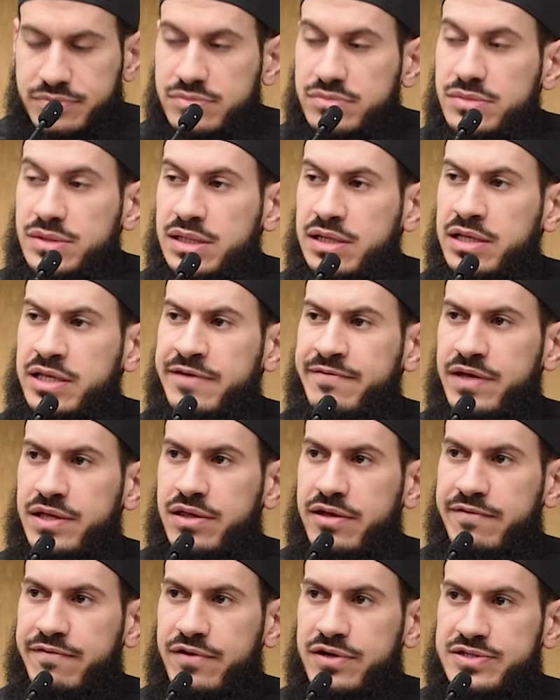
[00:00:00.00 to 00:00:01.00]
alleviate the
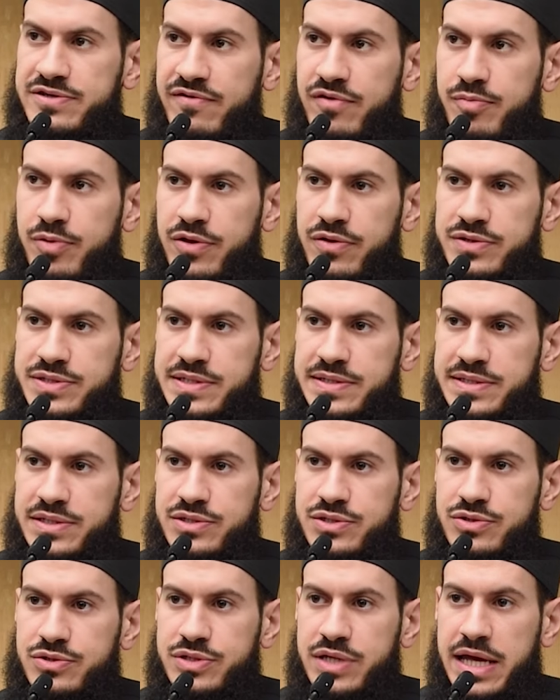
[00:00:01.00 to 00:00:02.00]
affairs of our brothers and
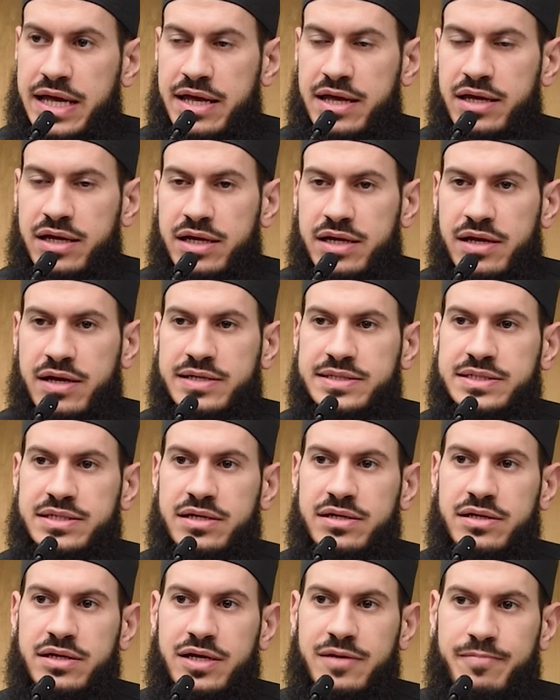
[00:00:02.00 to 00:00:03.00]
sisters in Gaza,
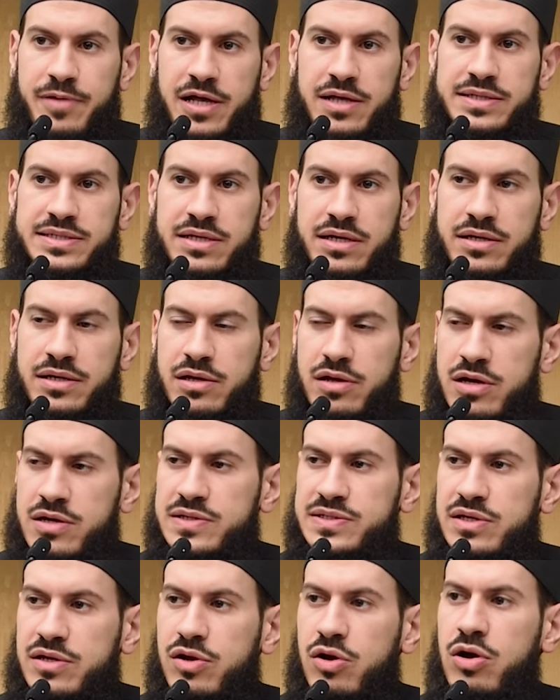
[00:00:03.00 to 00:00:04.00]
in Palestine, in Al-Aqsa,
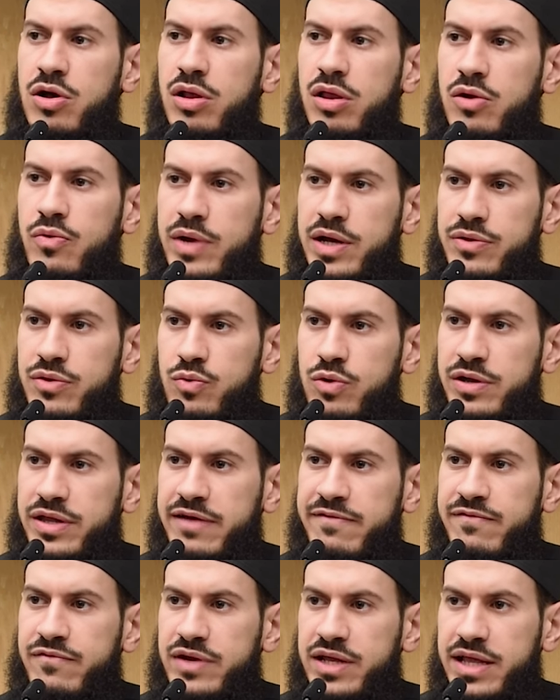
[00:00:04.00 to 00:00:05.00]
and all around the world, in
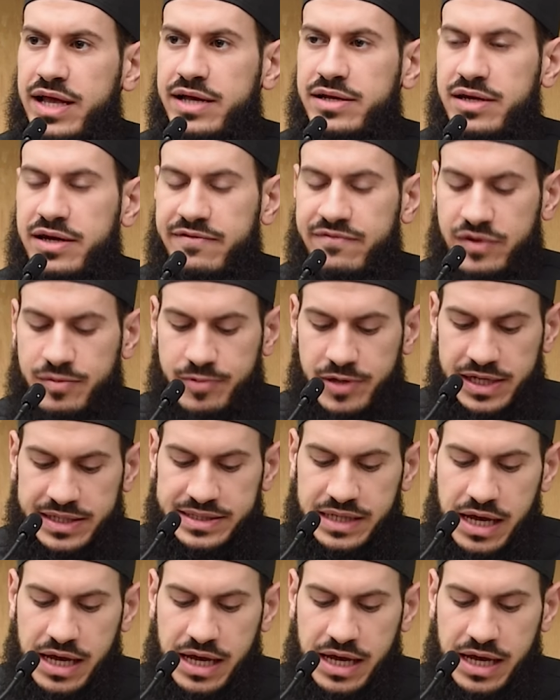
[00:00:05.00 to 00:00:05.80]
every land and every place.